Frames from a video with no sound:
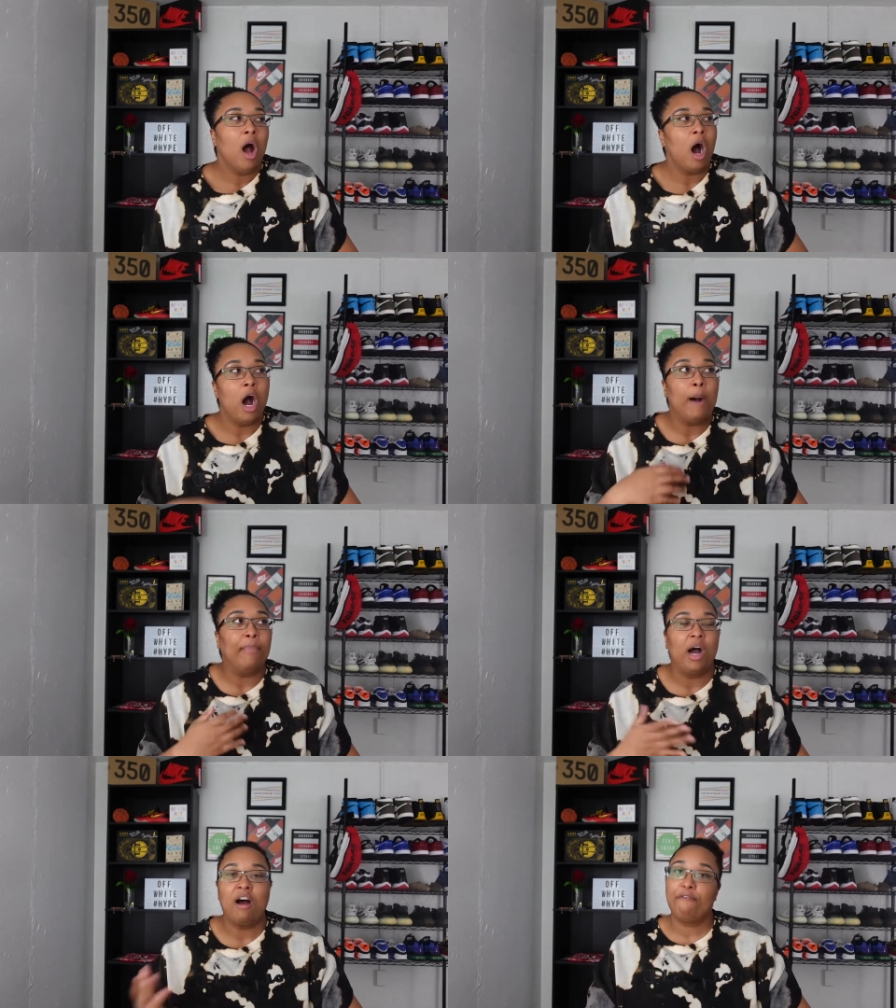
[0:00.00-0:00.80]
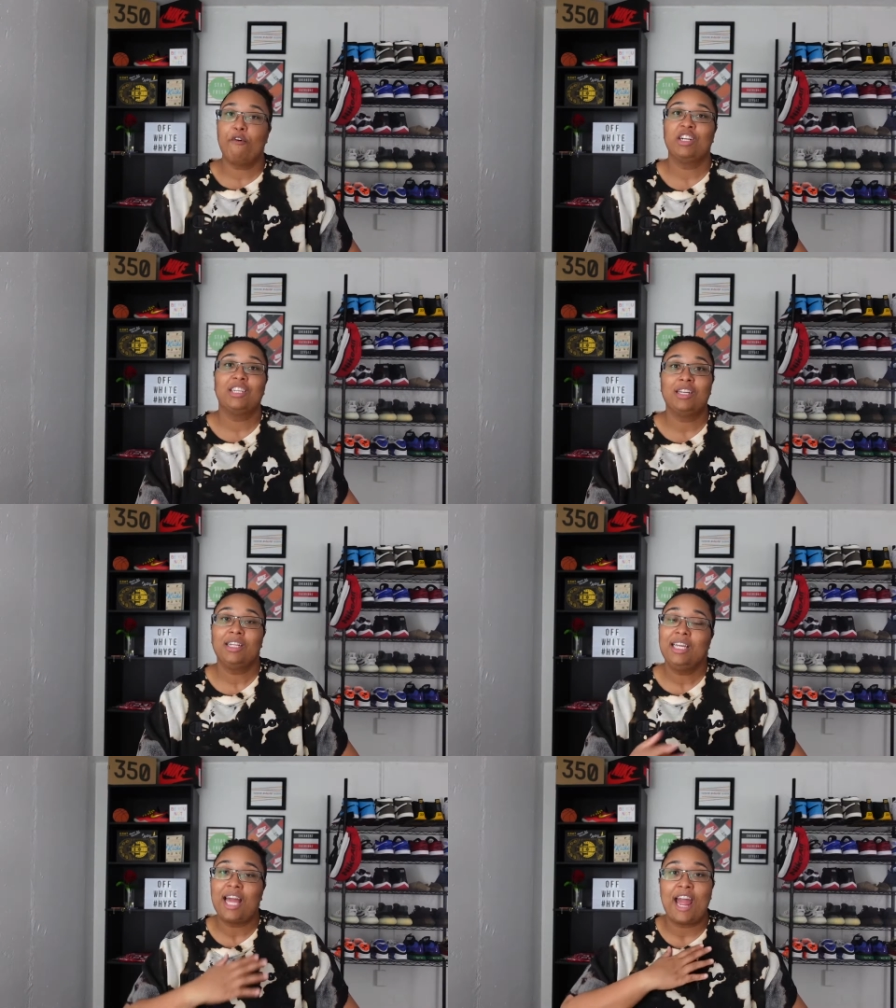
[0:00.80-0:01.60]
But
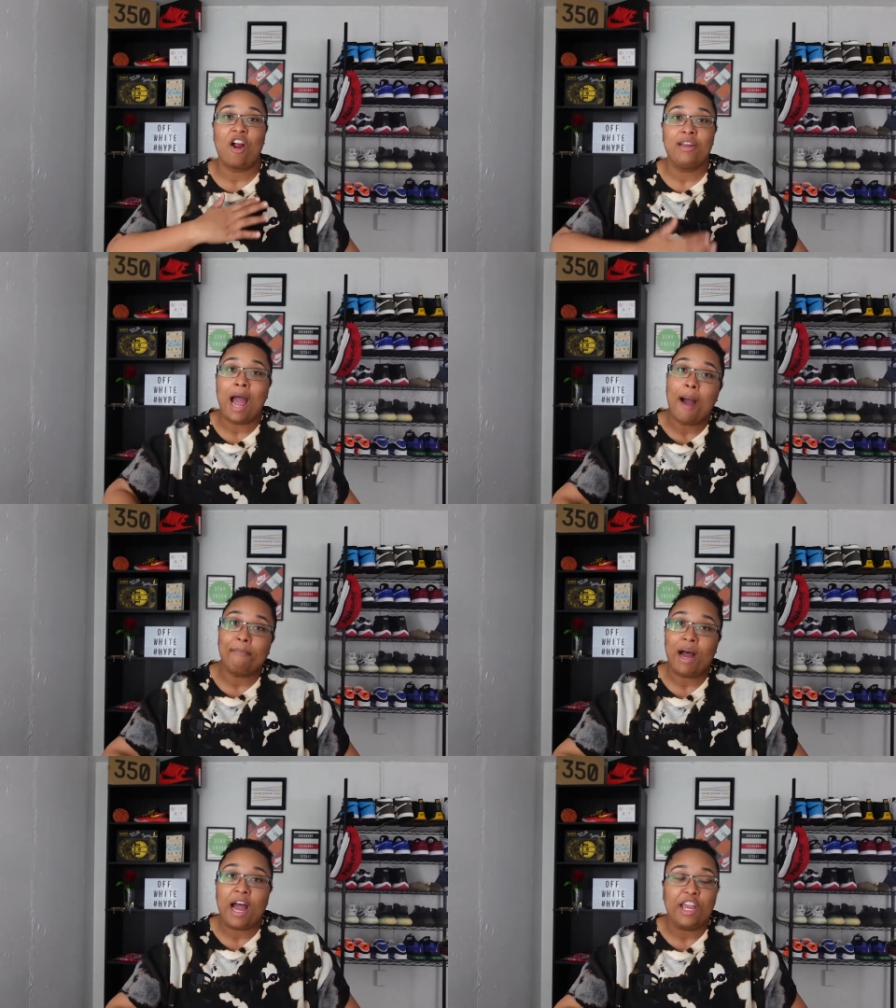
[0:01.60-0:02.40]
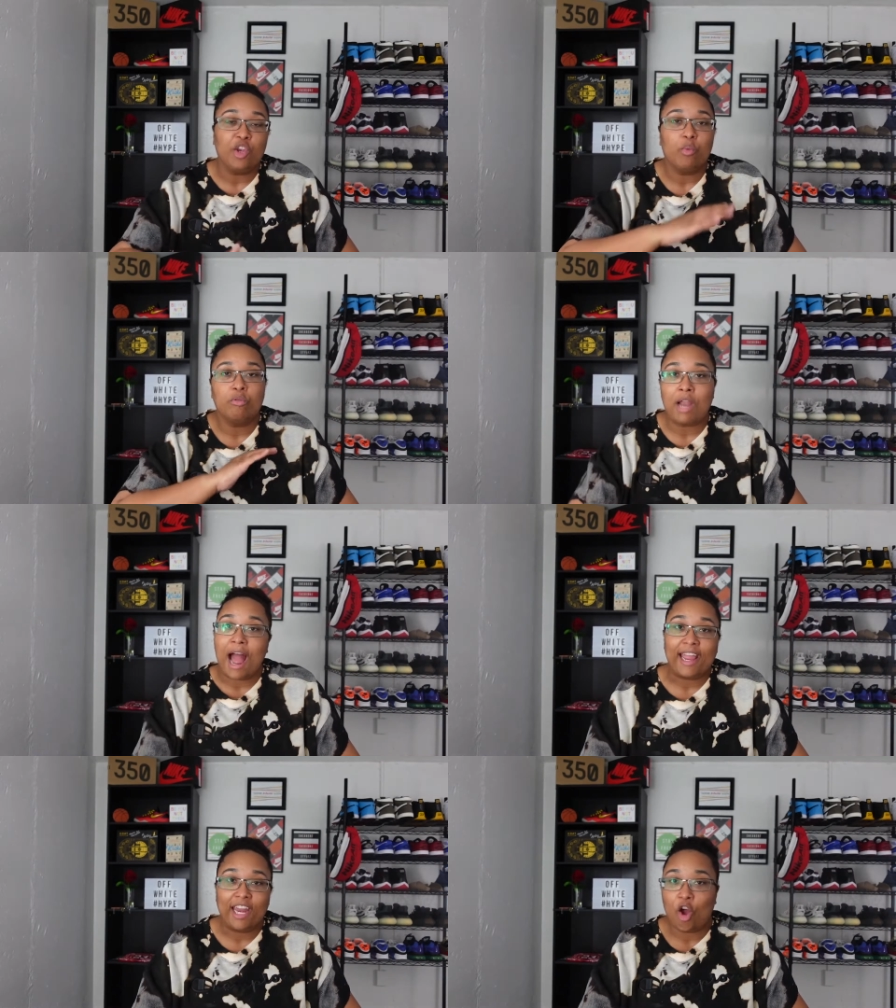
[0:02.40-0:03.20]
unfortunately, they are not mine. You will
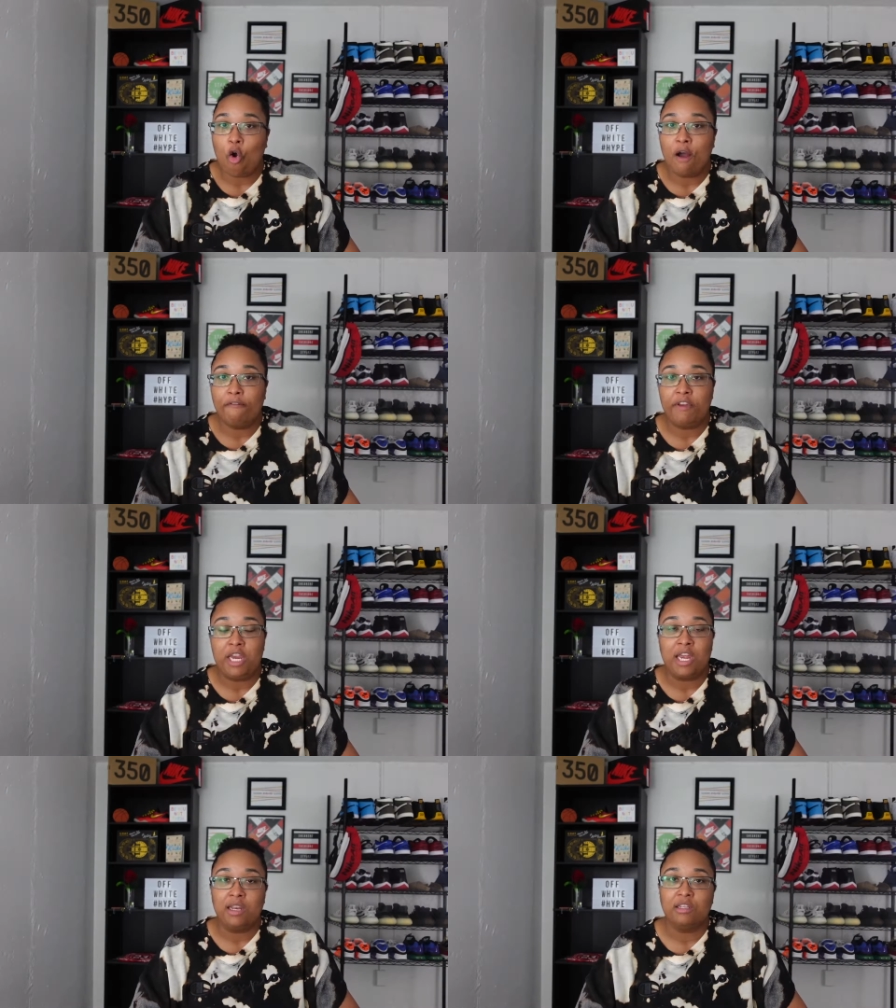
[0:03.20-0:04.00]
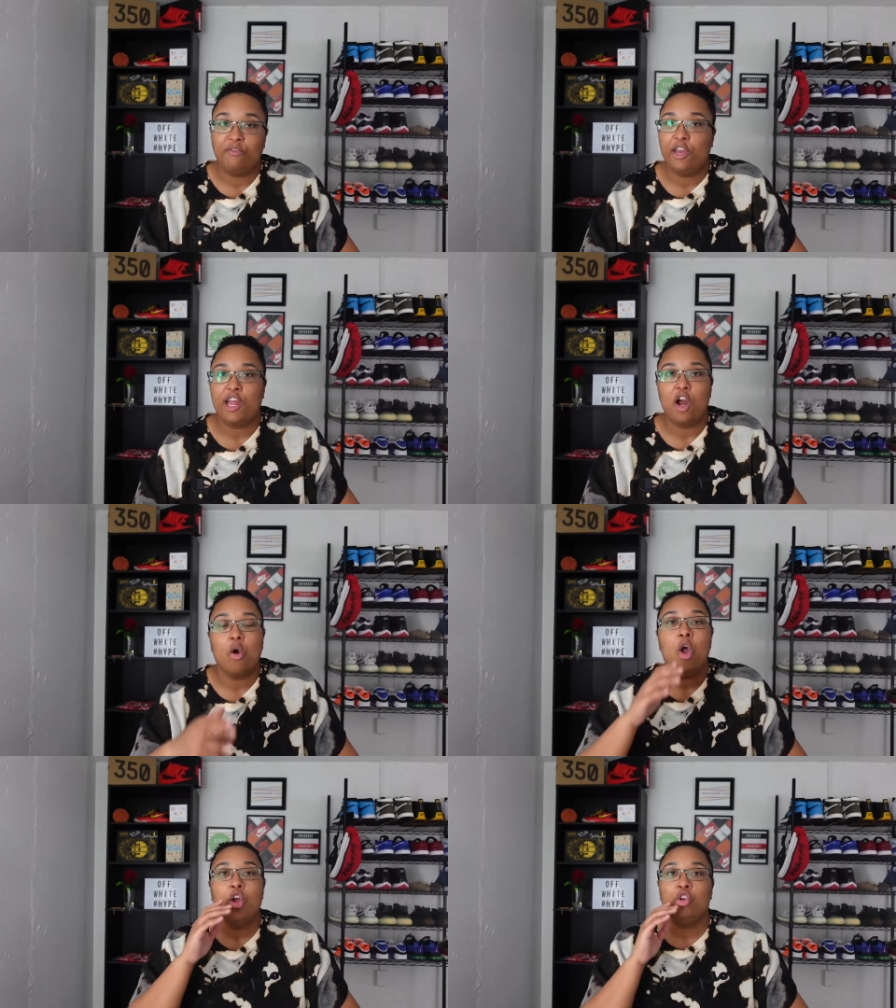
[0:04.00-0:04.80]
not get an on feet in this
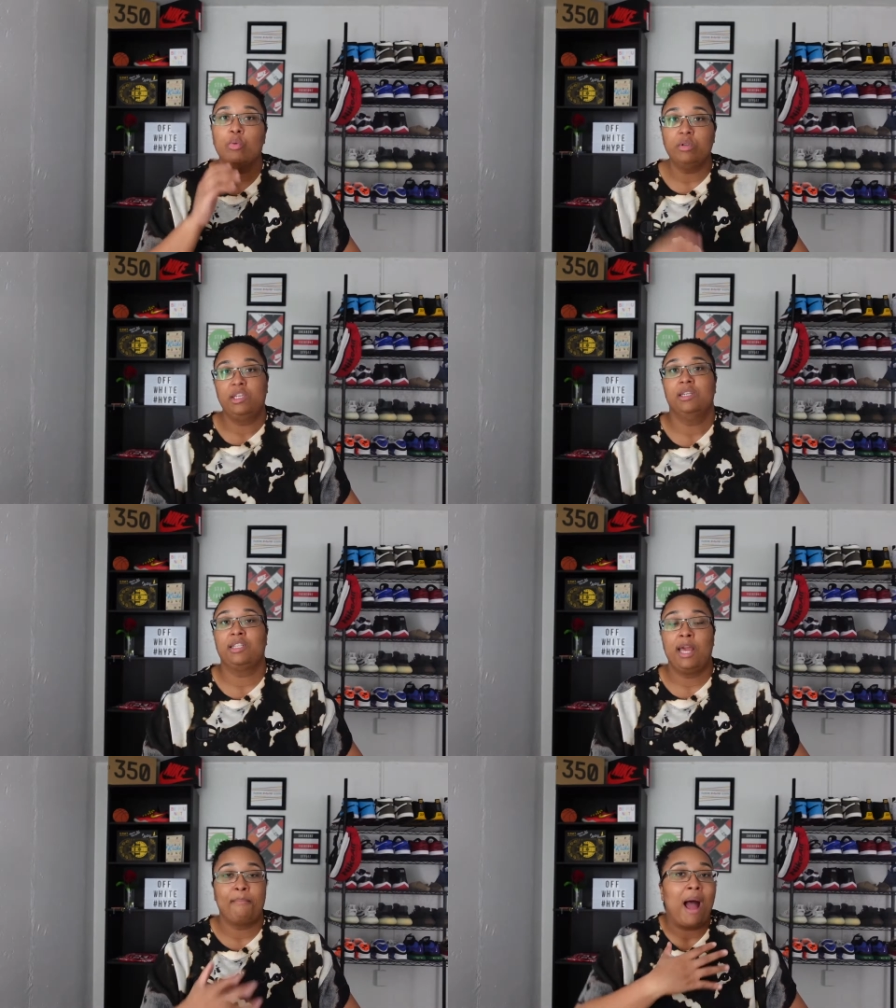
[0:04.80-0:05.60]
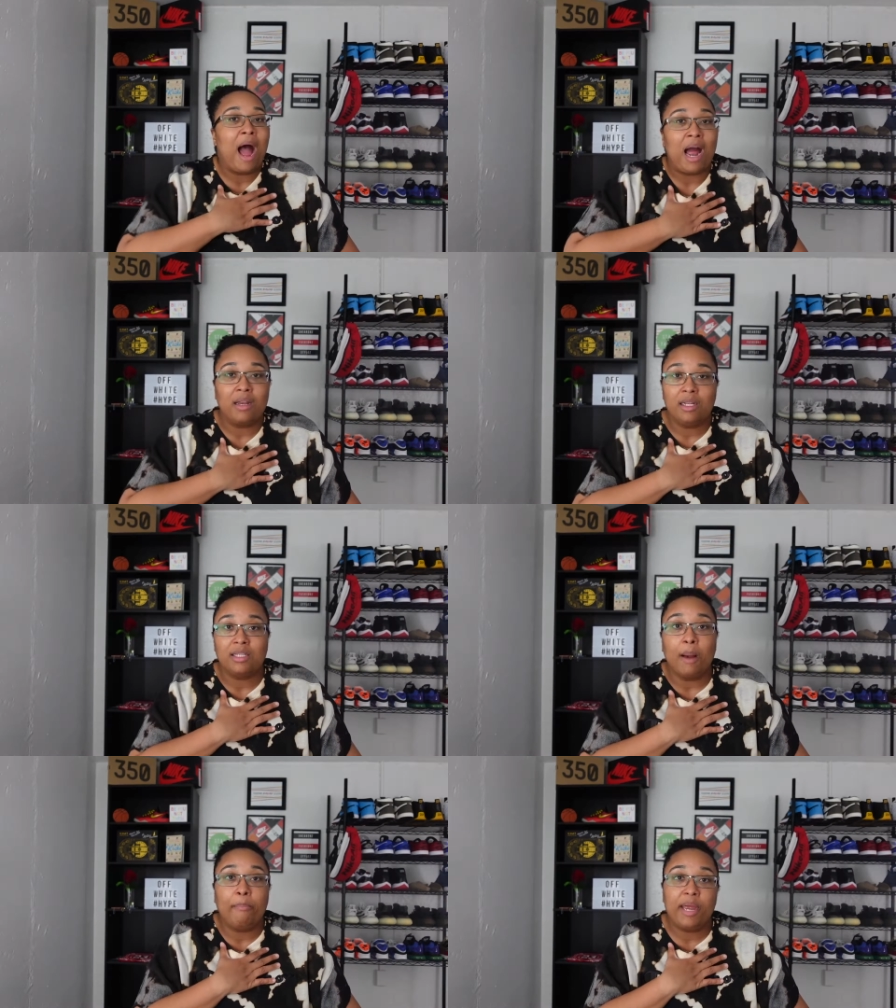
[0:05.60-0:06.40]
video. You will just get my honest
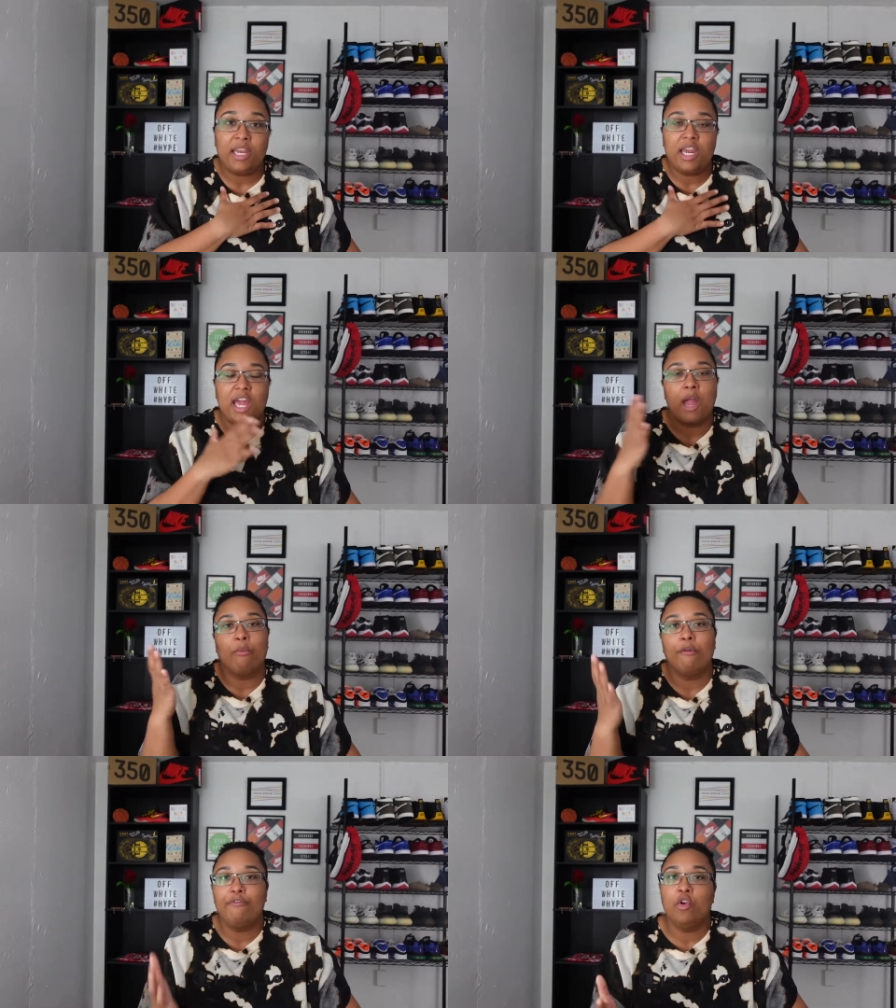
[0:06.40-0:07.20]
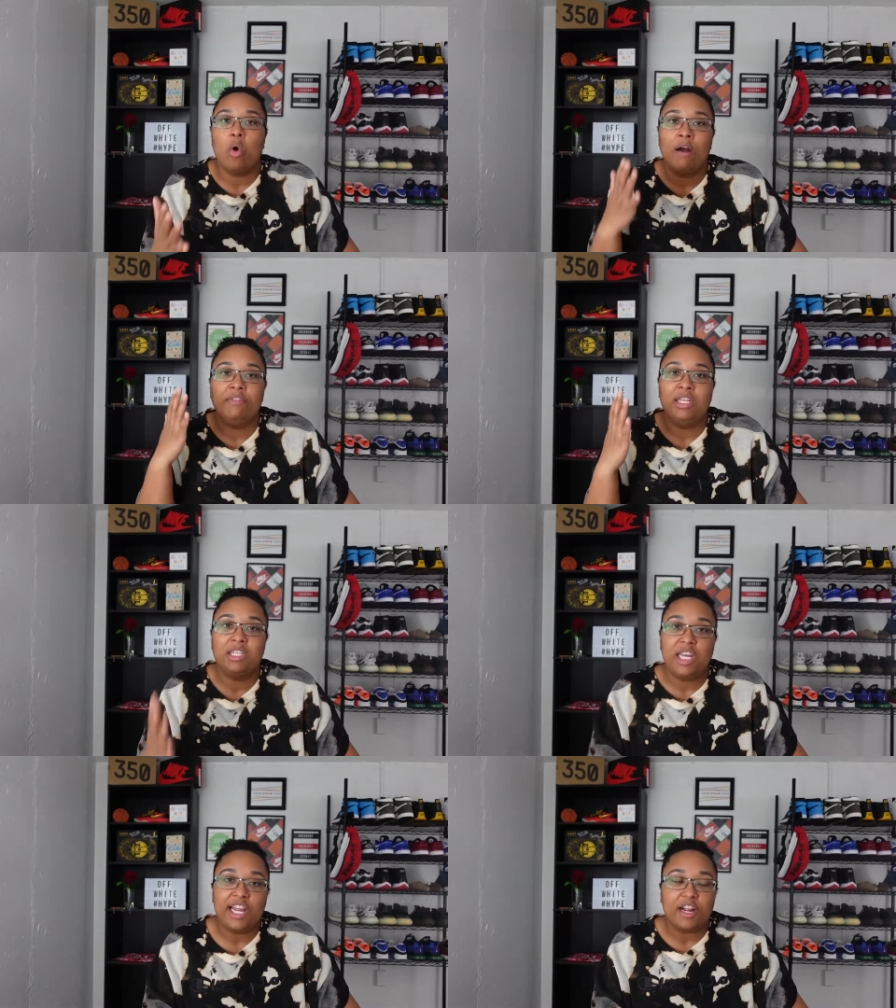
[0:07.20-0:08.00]
opinion and review of these
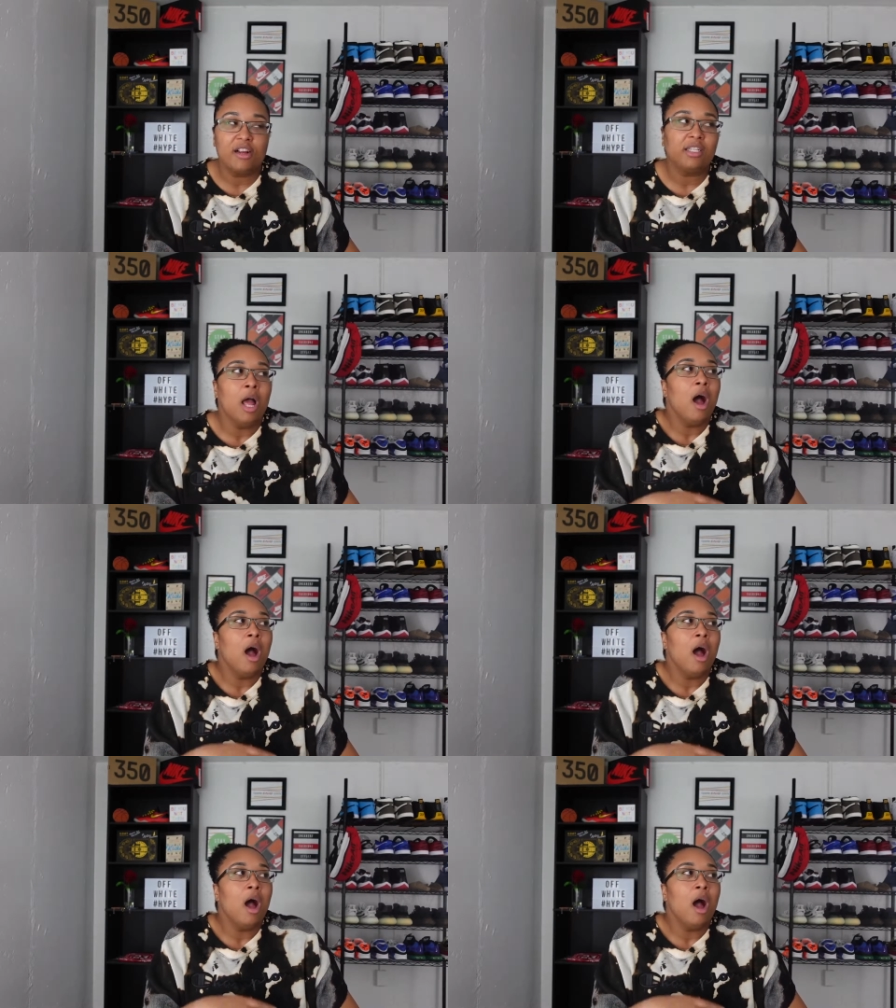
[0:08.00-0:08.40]
sneakers.